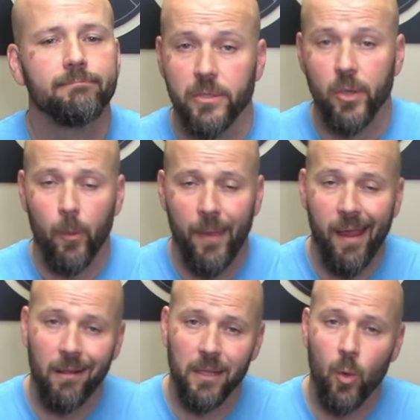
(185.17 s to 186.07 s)
So
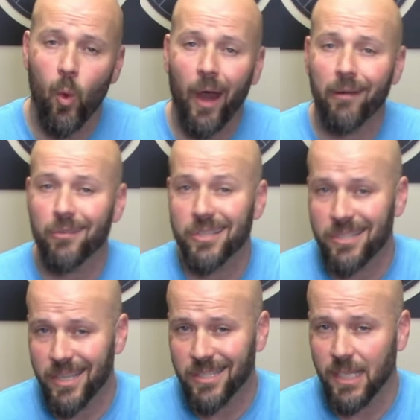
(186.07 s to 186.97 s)
apparently water
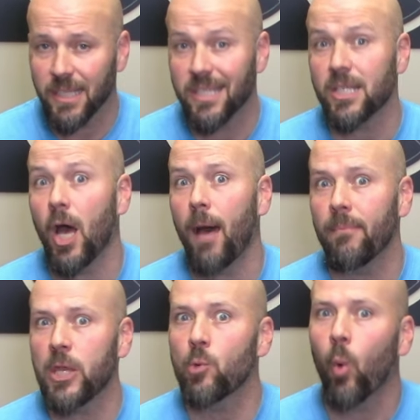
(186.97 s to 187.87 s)
resistant does not mean